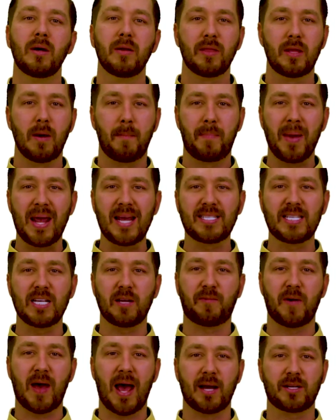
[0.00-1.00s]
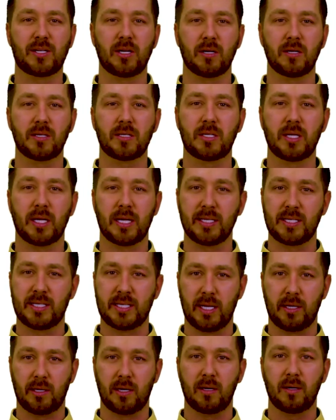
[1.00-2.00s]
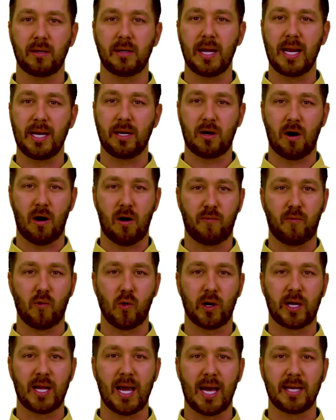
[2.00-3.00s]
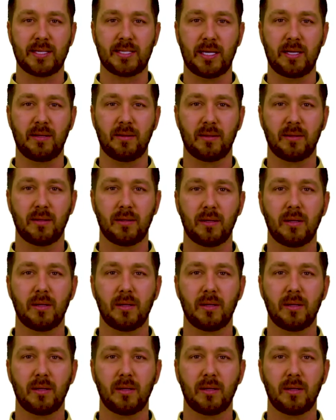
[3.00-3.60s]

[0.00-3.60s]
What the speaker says: The basic factors to consider in call forecasting.